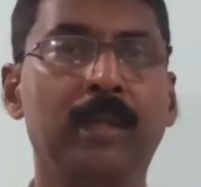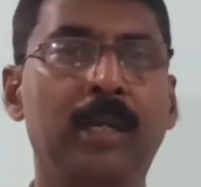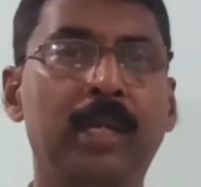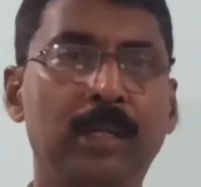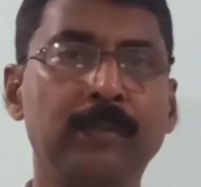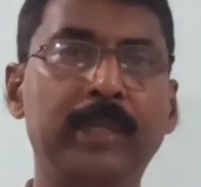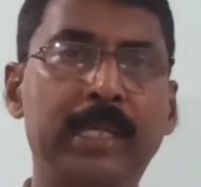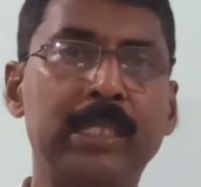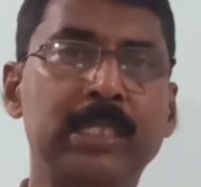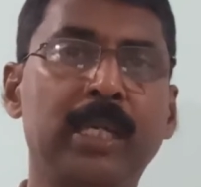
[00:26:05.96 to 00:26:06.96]
And now we
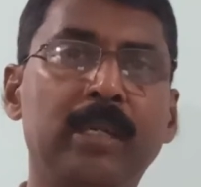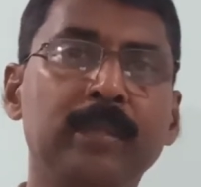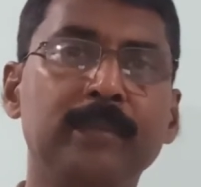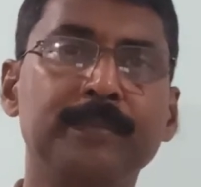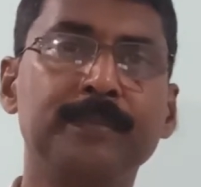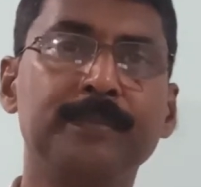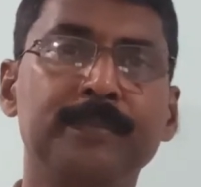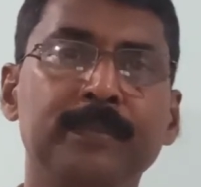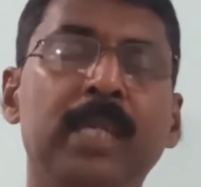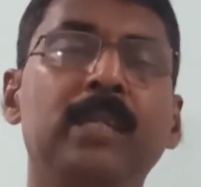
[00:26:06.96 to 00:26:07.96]
understand
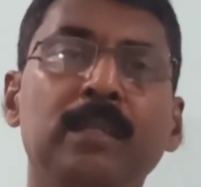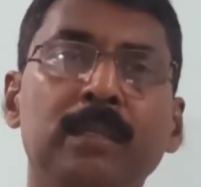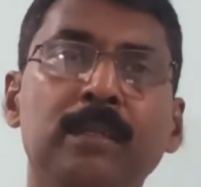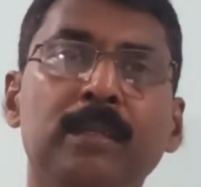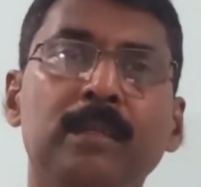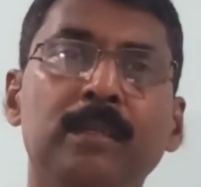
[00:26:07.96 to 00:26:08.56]
that